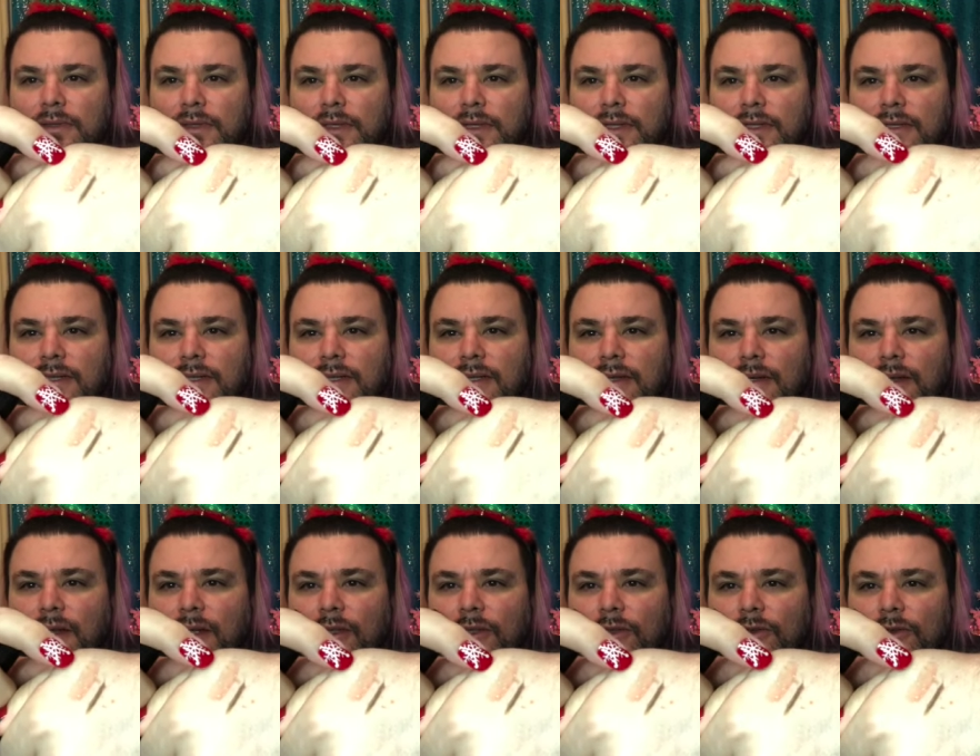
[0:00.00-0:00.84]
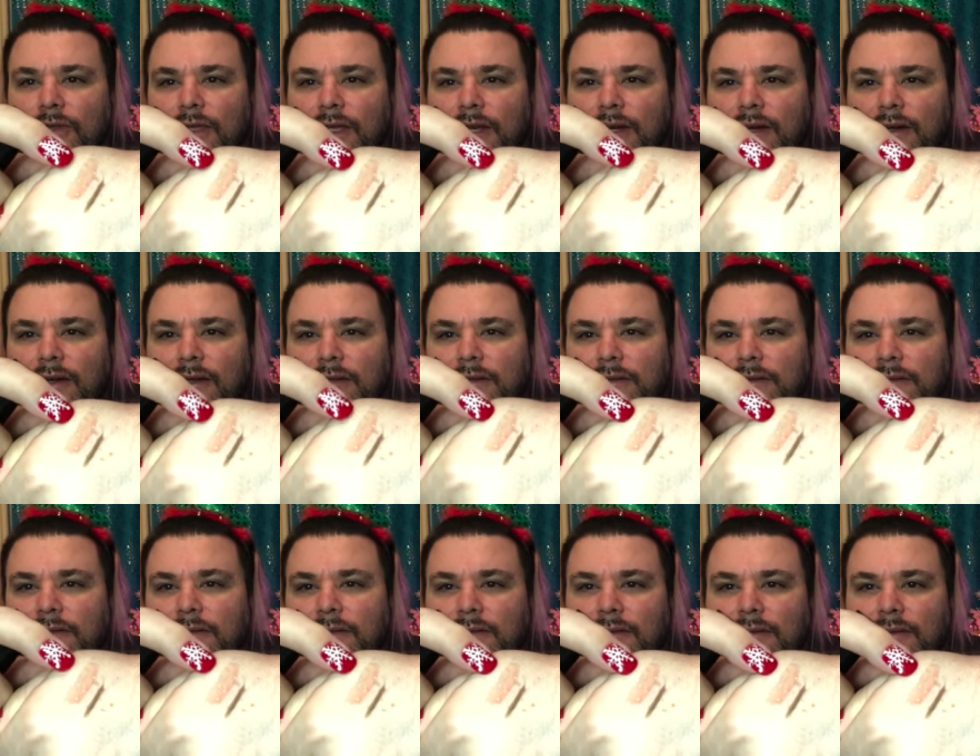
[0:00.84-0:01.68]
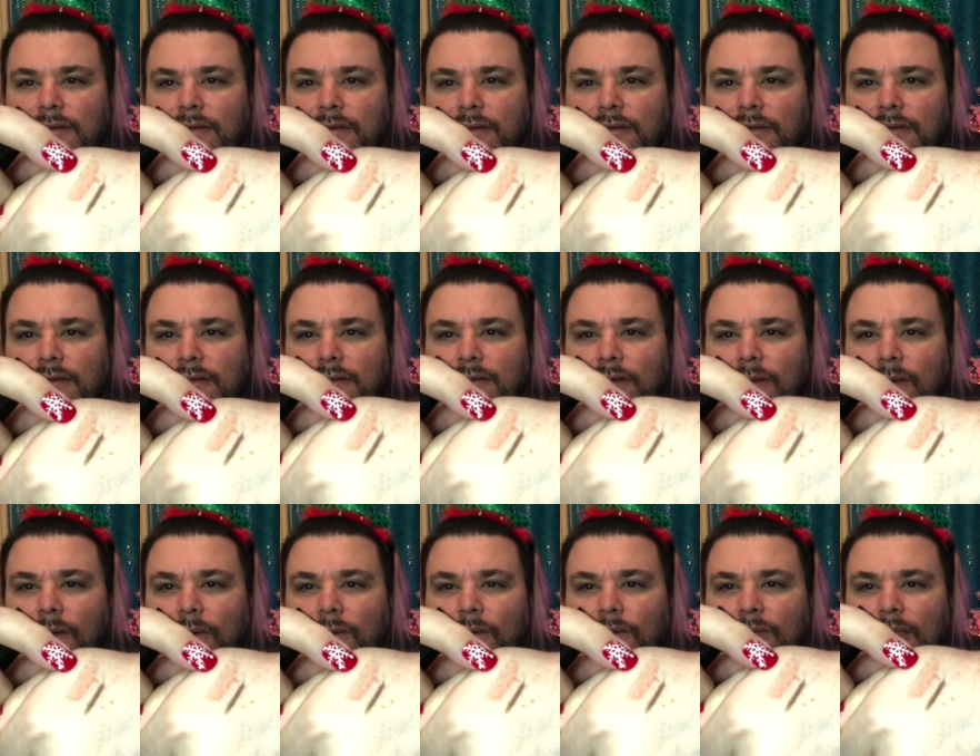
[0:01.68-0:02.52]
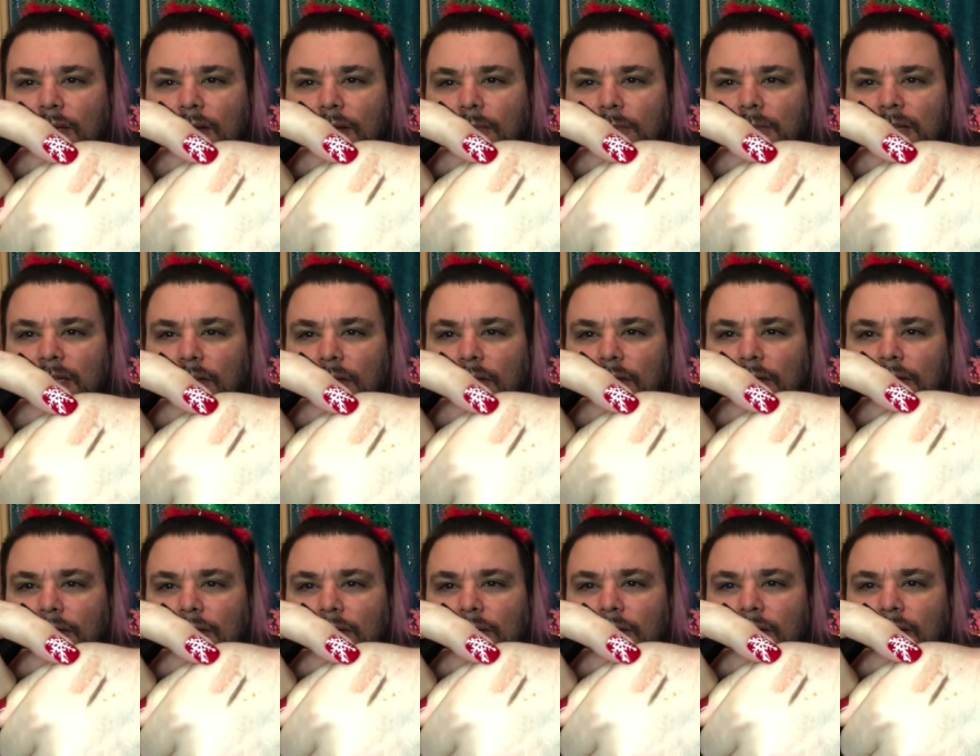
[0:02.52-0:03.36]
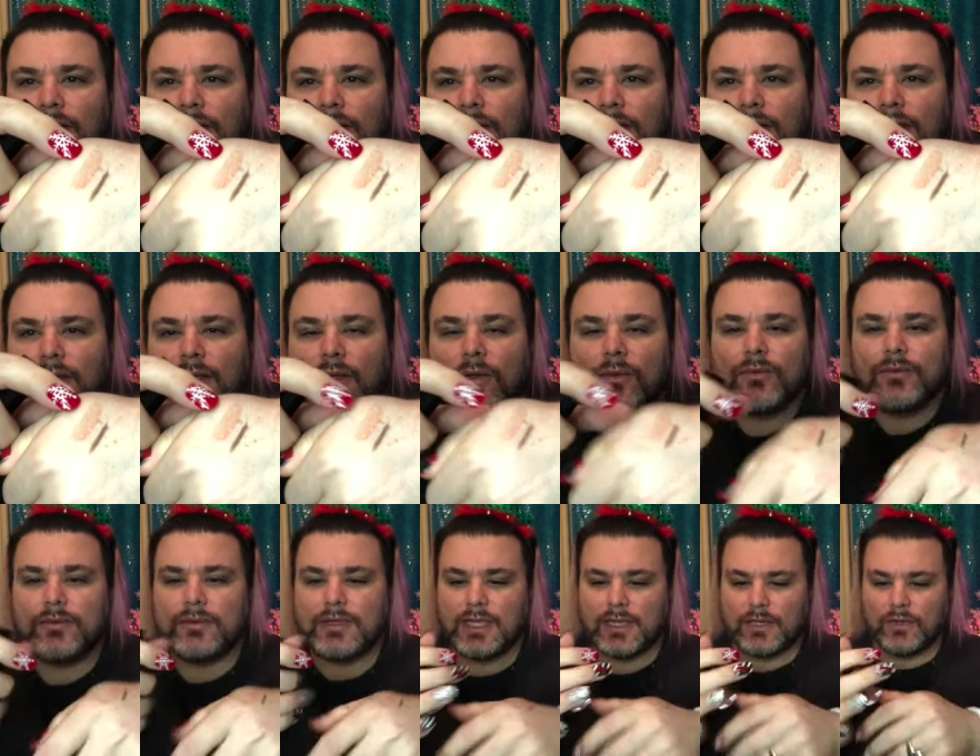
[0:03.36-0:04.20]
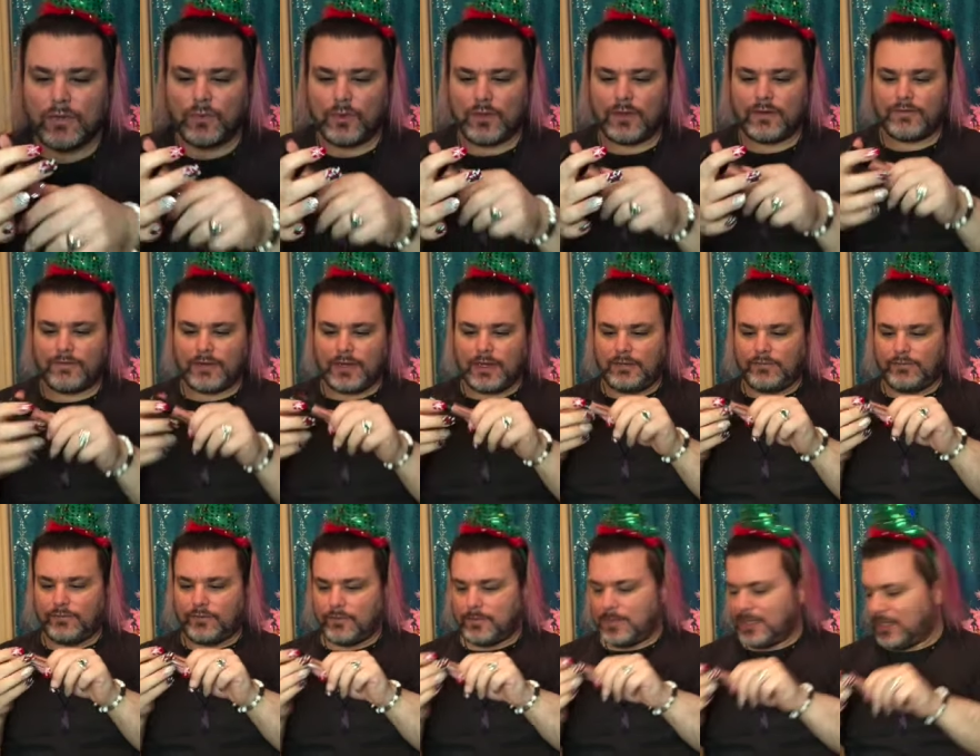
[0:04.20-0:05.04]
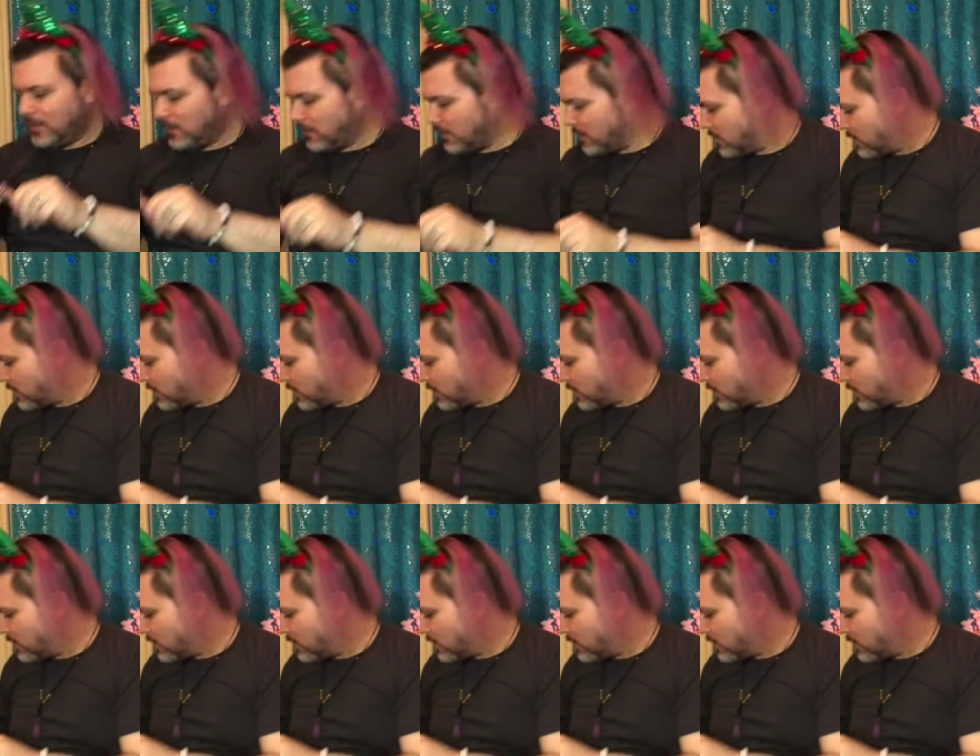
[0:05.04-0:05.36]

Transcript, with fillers: it's the color there. So that'll be good. I think that'll, that'll work fine for me.